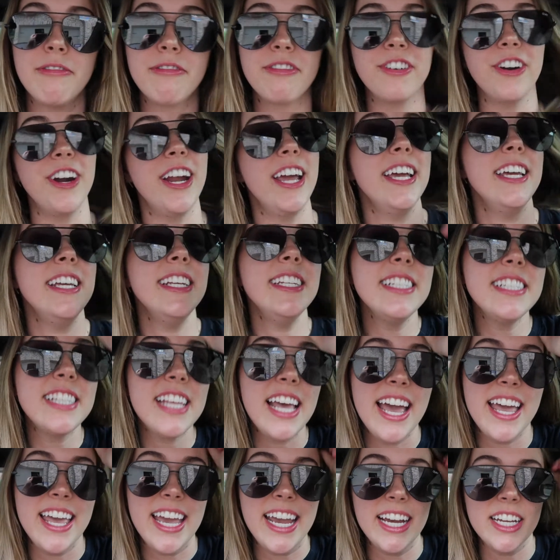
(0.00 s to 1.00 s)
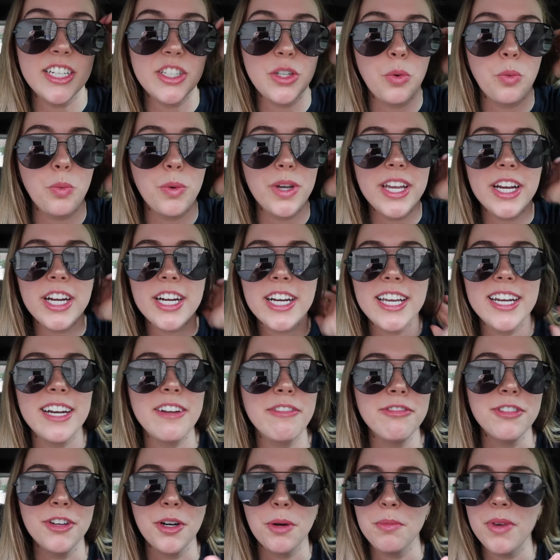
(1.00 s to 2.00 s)
friends and we are
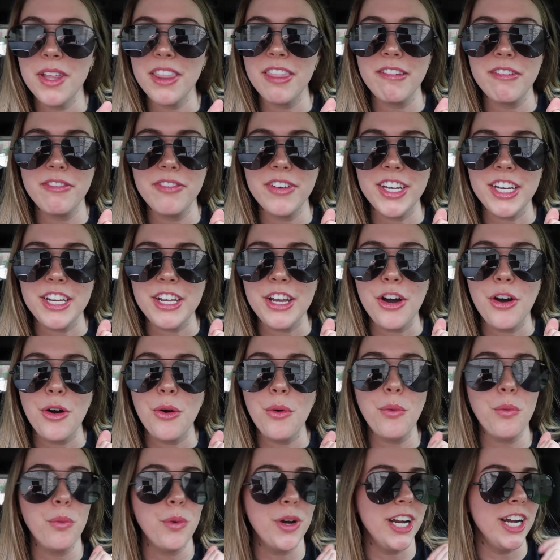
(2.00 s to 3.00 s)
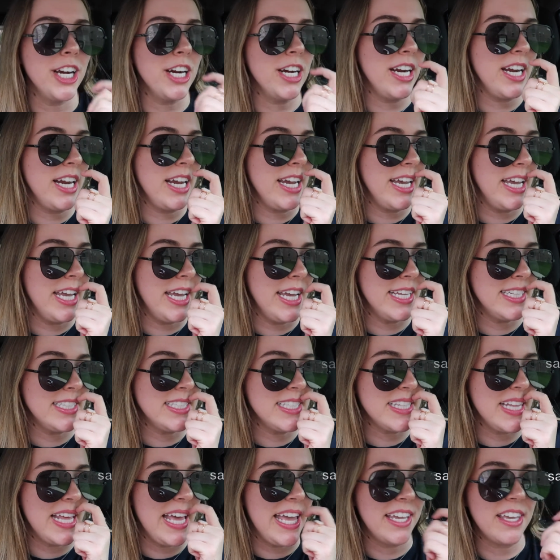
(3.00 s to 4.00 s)
gonna film the video where
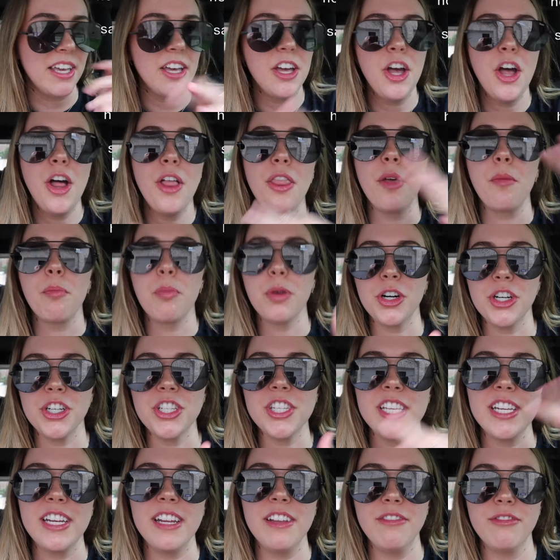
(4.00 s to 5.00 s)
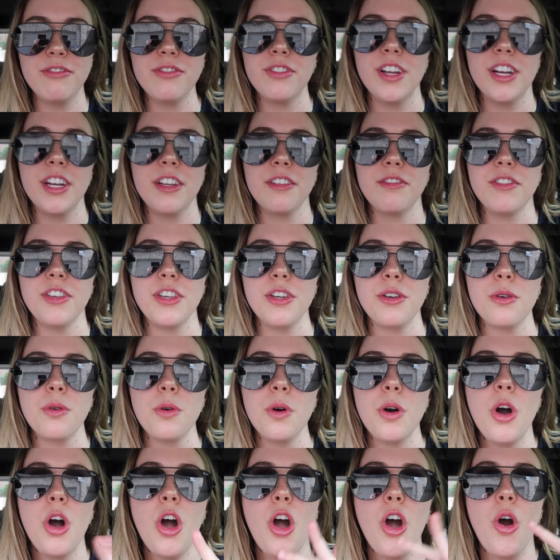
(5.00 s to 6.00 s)
it's like the person in front of
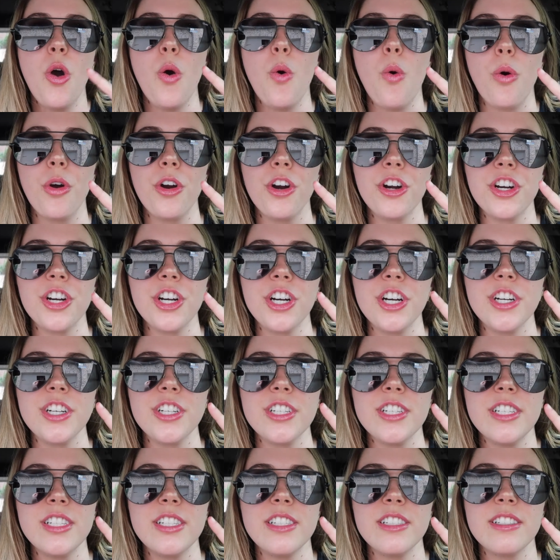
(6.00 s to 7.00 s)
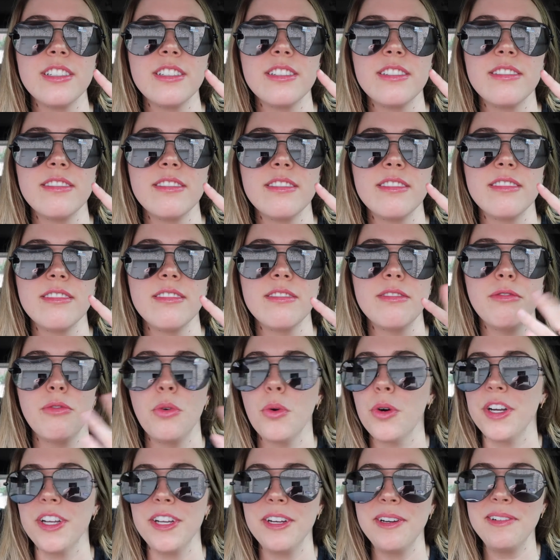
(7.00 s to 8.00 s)
you orders
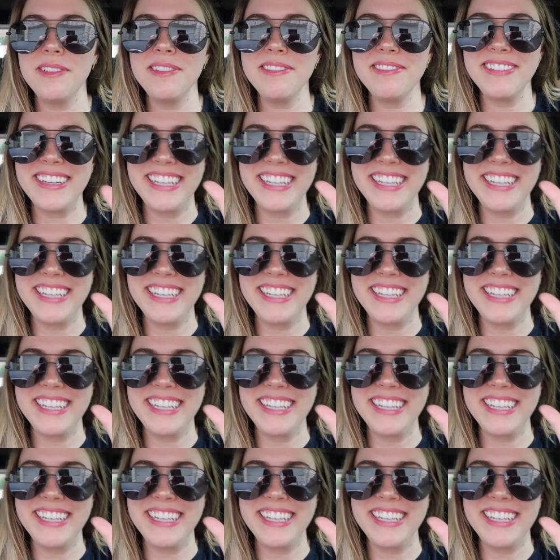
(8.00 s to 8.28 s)
for you.